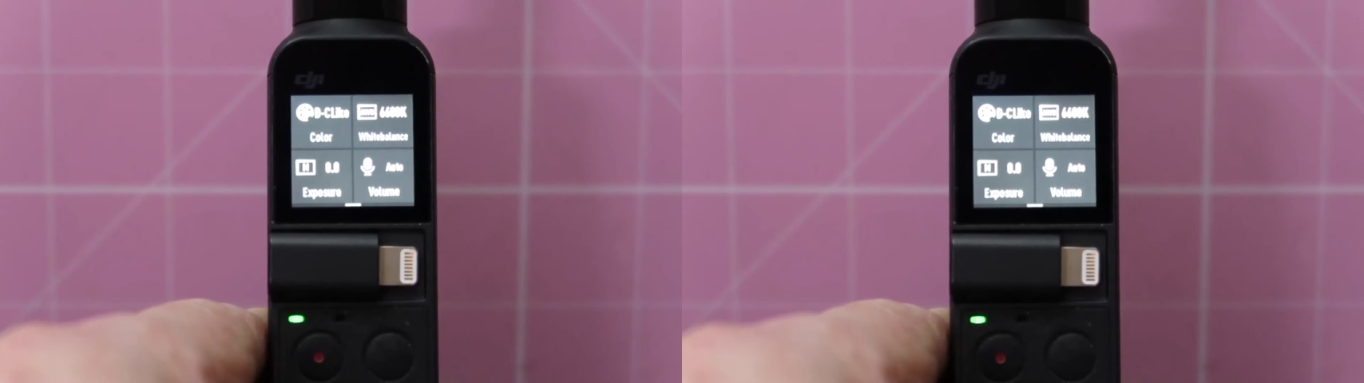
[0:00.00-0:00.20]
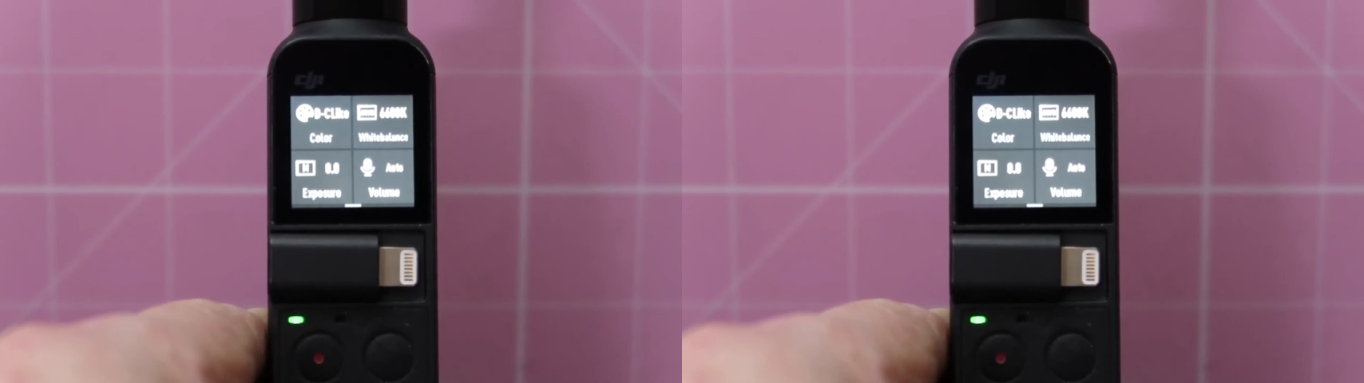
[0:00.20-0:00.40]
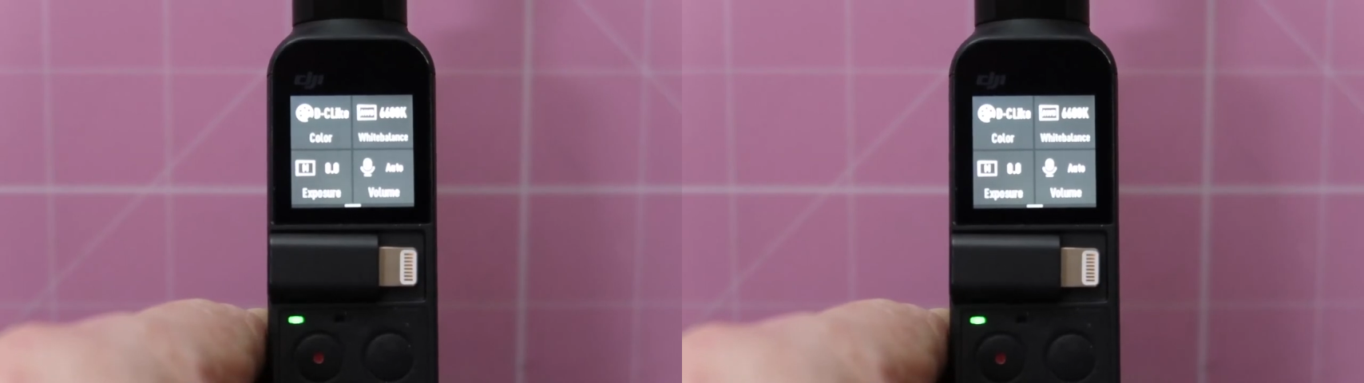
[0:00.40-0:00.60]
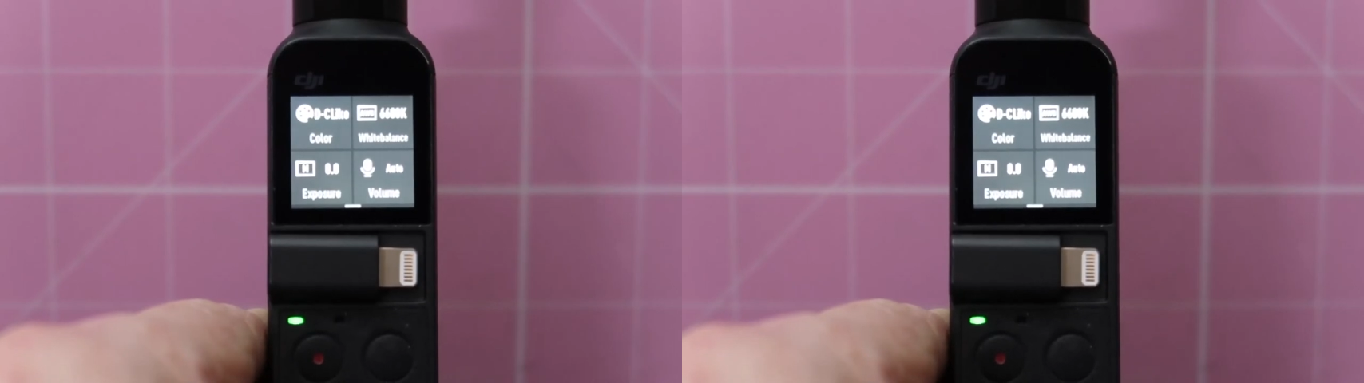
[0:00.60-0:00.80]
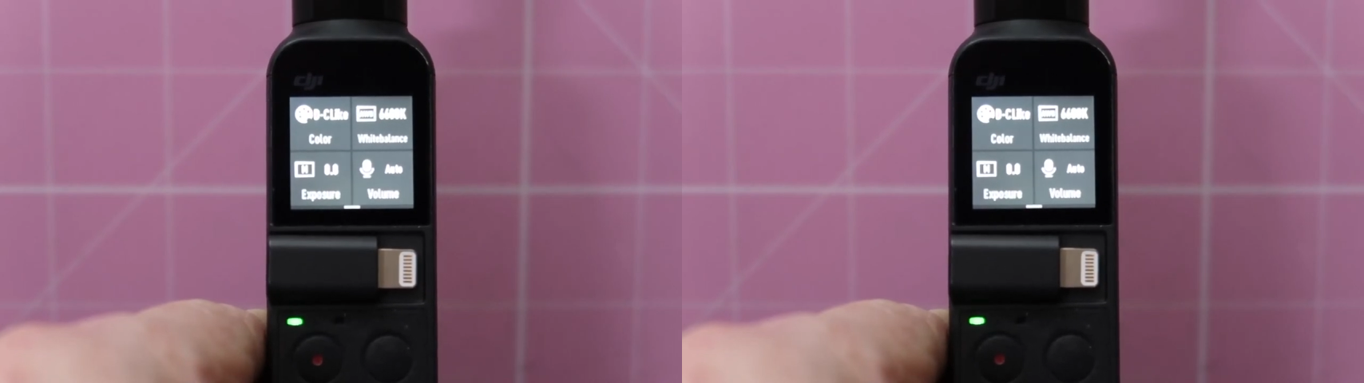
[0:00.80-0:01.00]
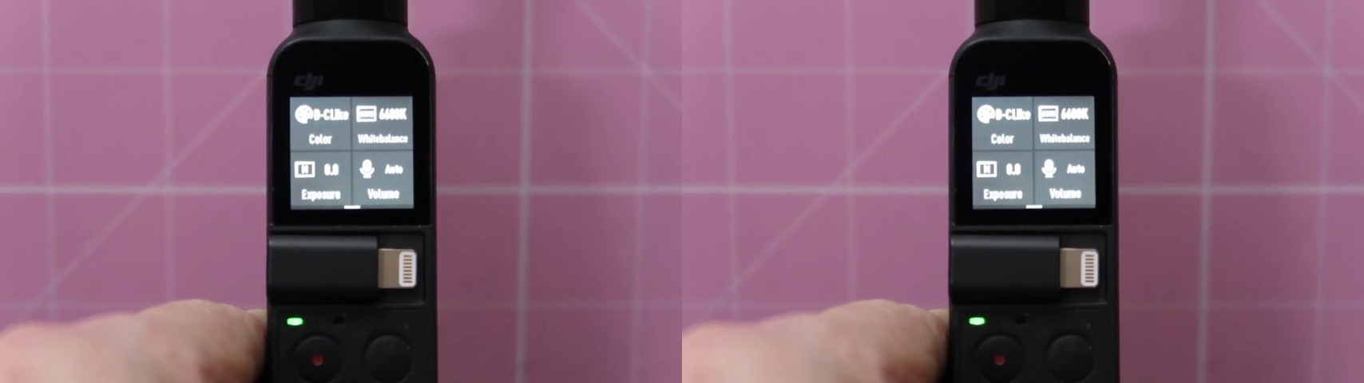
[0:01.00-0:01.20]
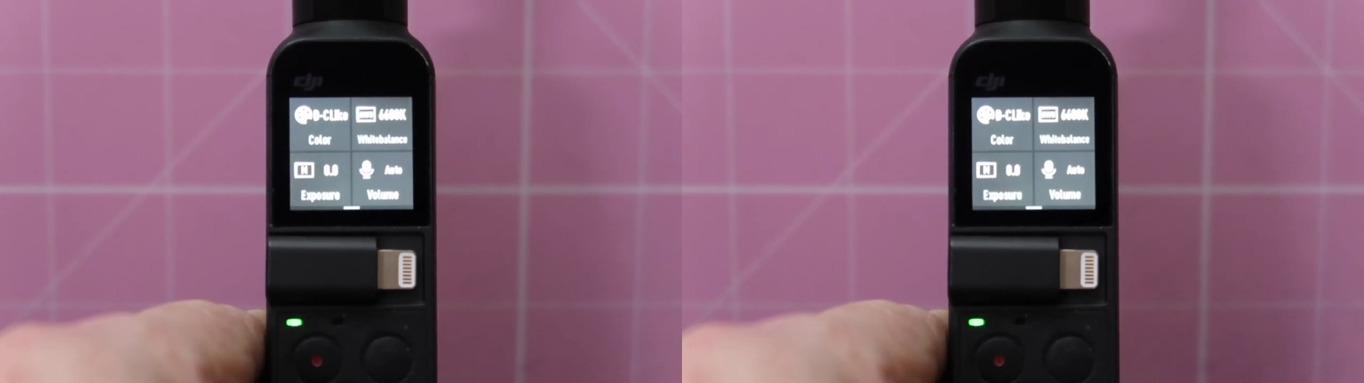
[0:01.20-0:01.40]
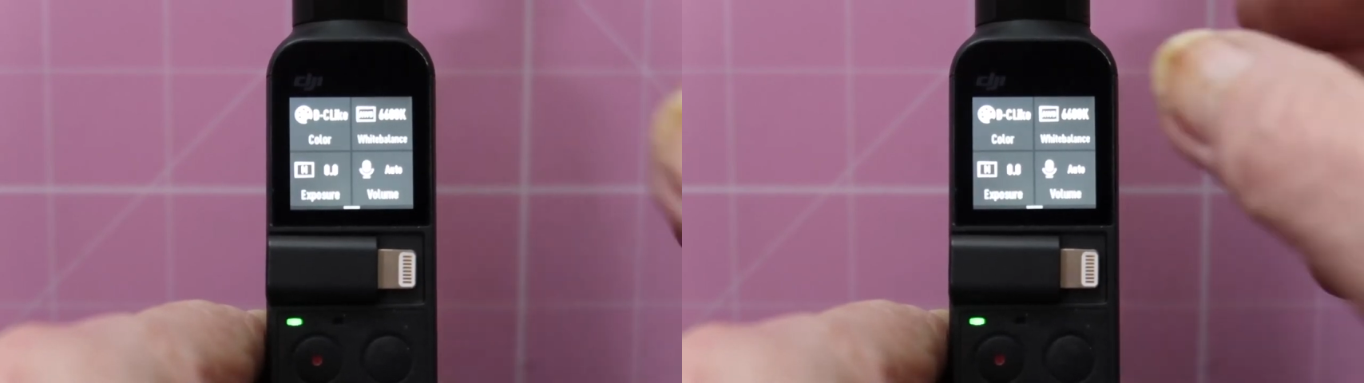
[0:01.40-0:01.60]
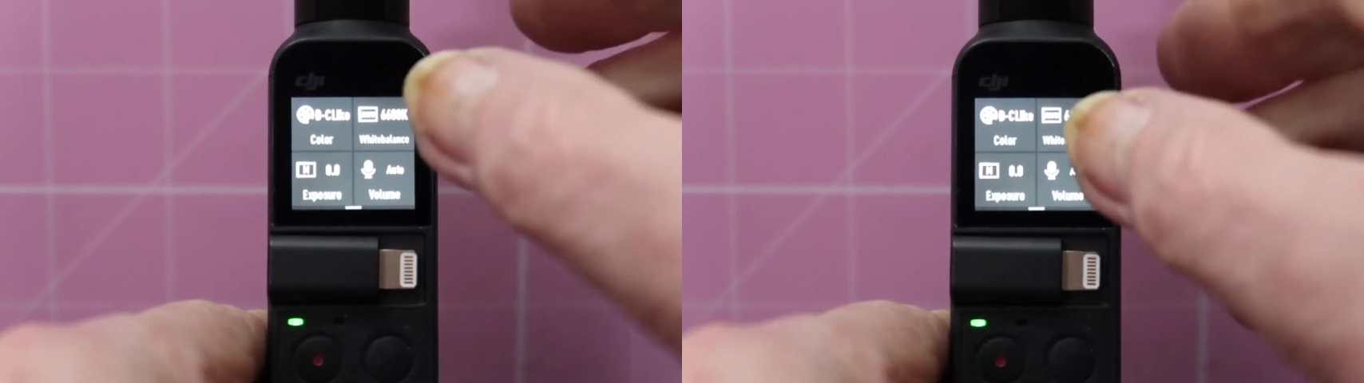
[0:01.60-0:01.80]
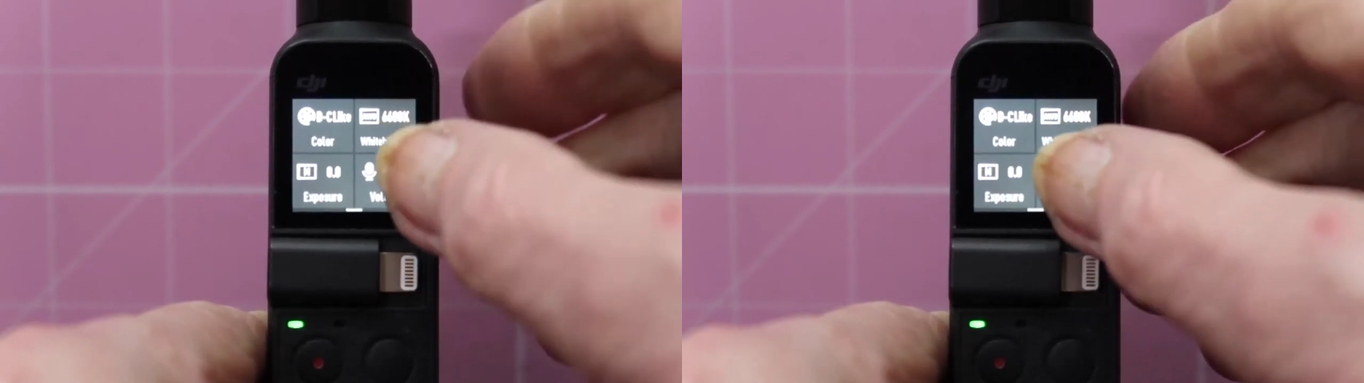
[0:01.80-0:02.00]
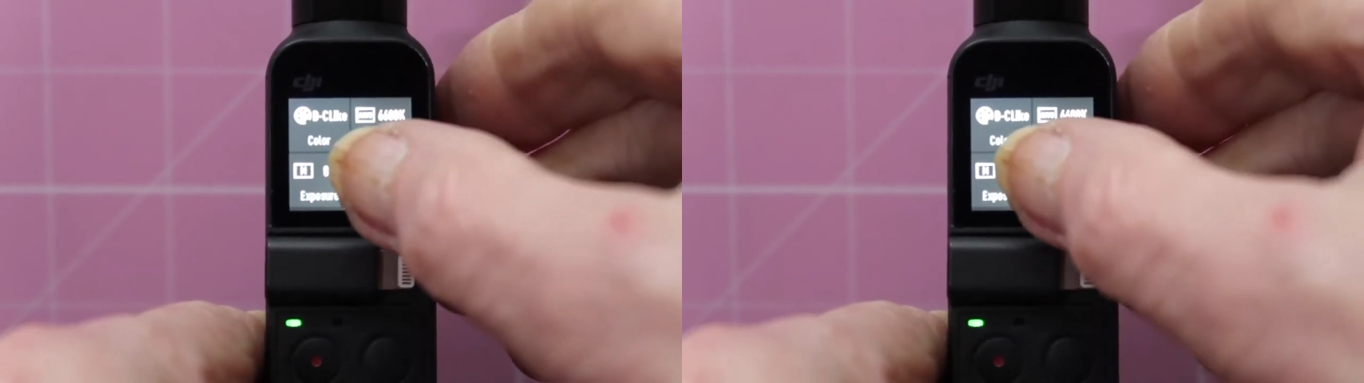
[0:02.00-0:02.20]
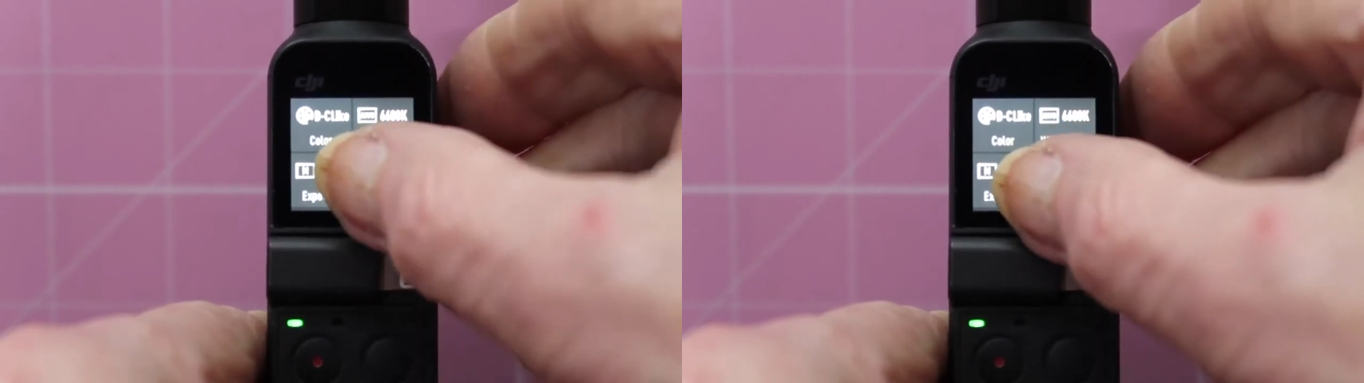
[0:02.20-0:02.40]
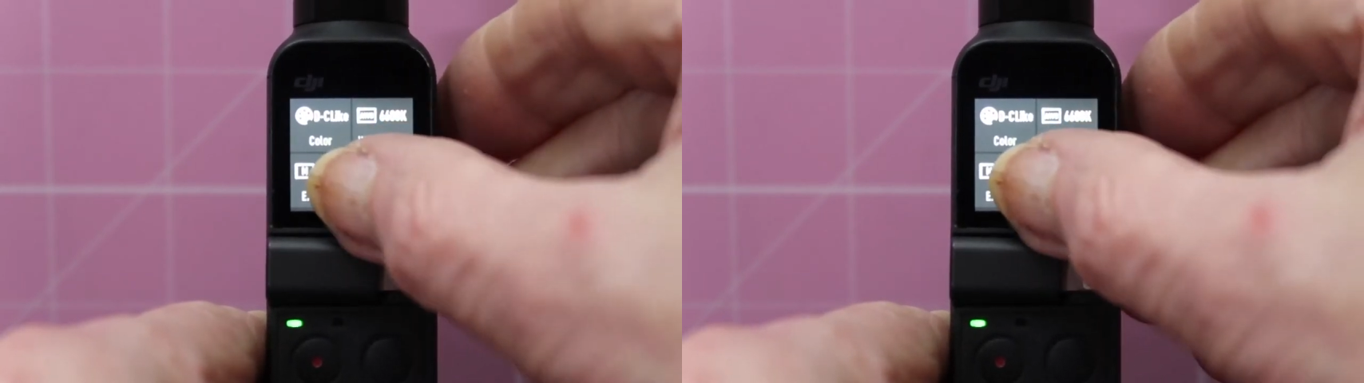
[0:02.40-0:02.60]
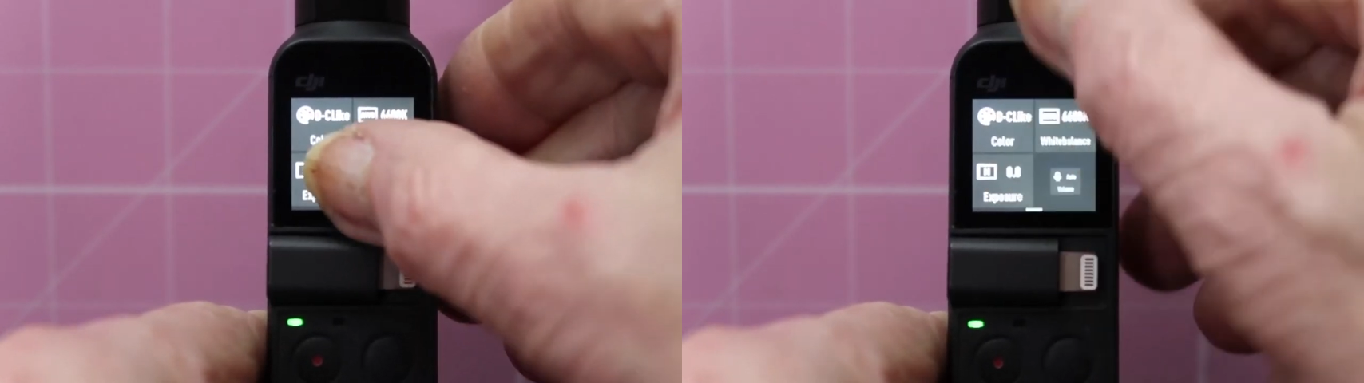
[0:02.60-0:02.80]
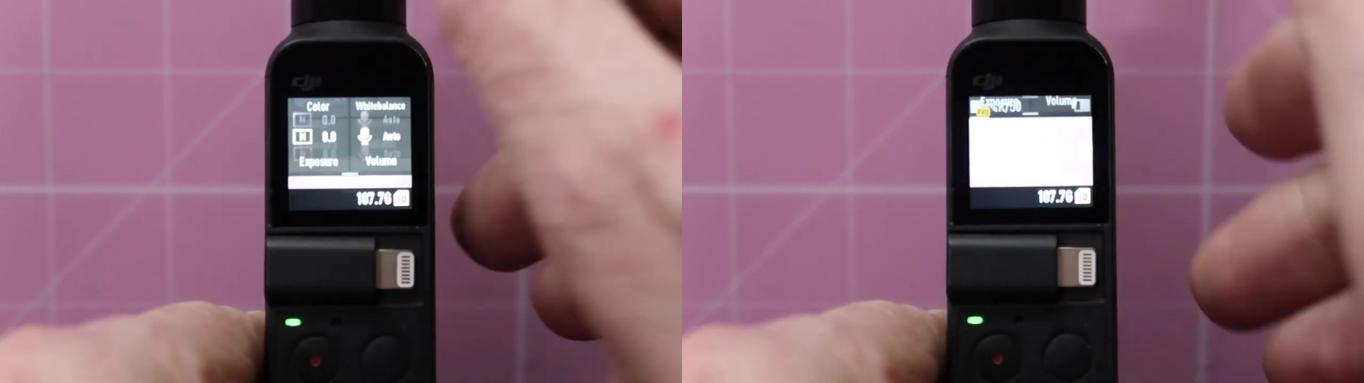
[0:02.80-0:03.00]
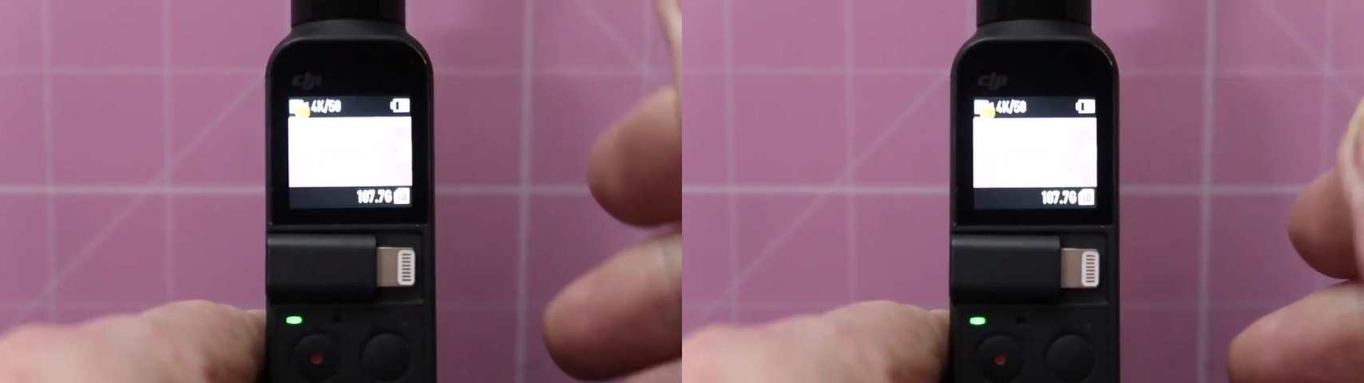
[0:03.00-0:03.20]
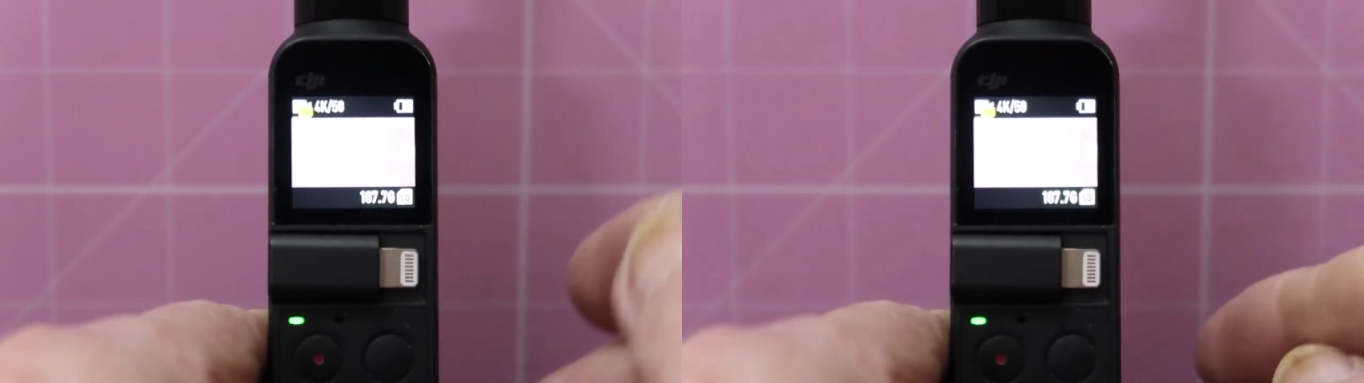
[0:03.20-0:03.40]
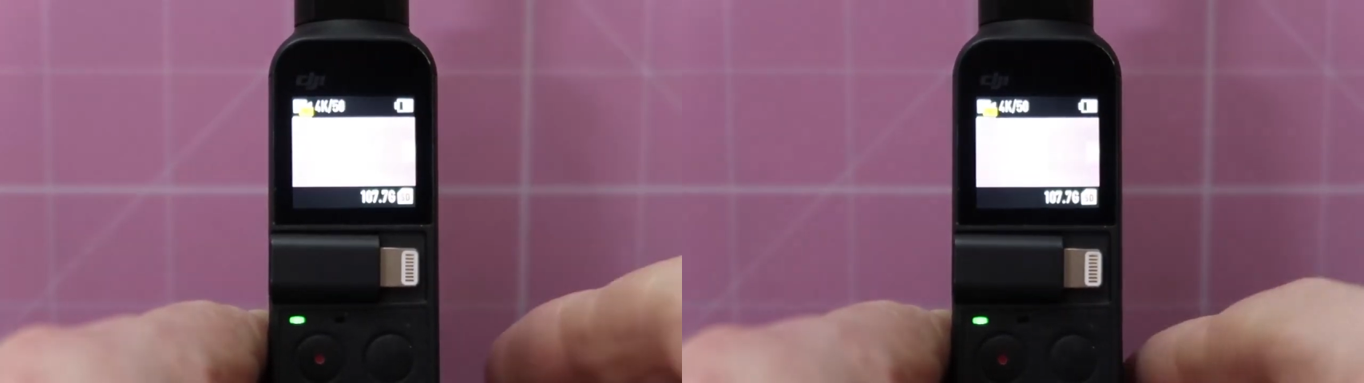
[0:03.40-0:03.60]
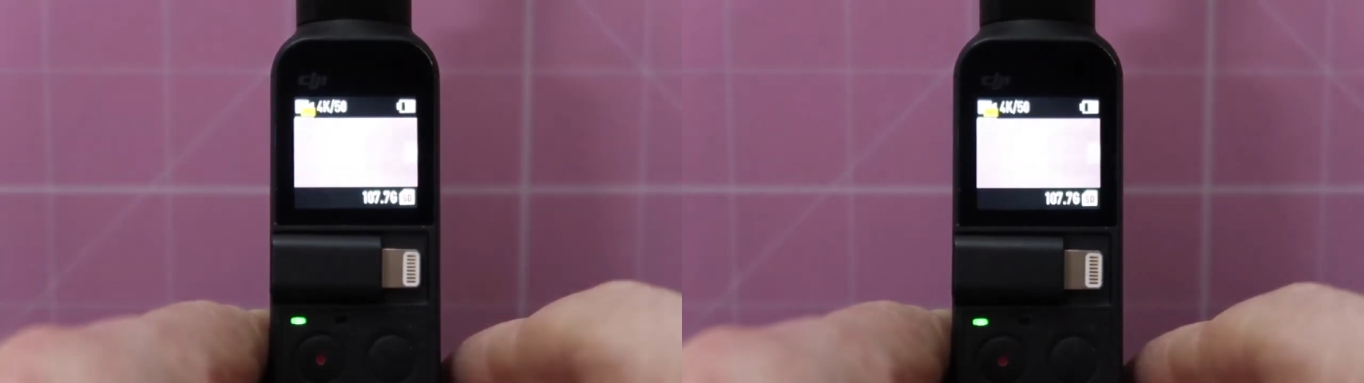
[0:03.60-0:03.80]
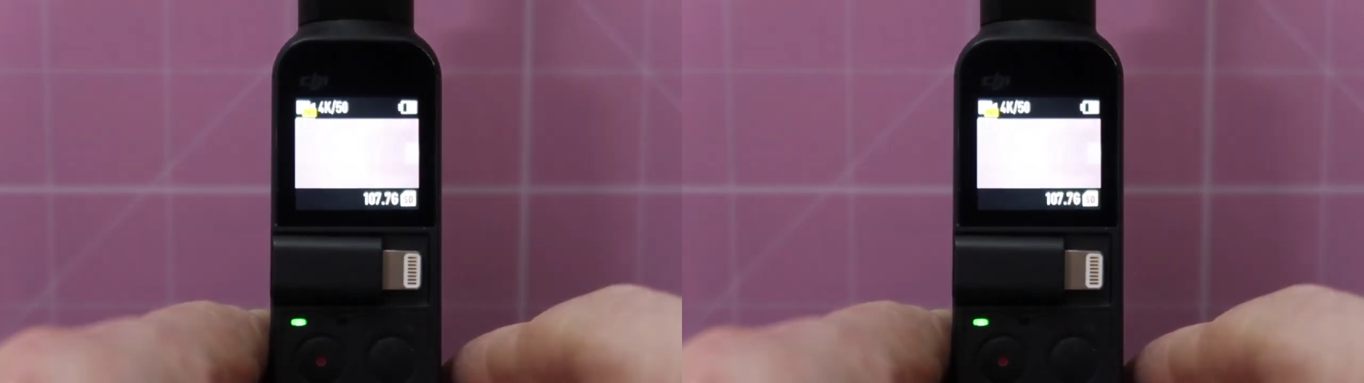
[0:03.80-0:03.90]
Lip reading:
(no speaker visible)